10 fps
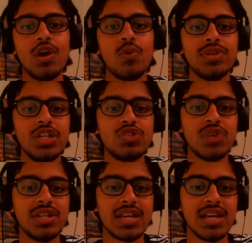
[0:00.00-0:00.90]
When they
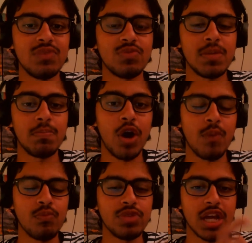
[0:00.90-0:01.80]
tried to kill him with the
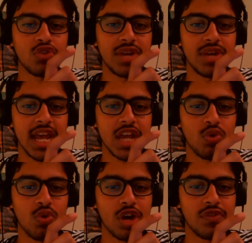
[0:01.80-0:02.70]
bomb, with that grenade
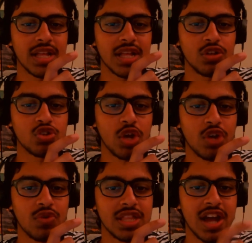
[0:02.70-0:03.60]
or whatever, that little
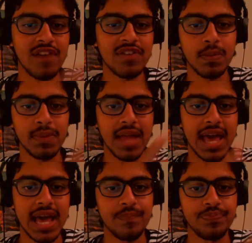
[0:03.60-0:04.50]
toy grenade, they're having a plan,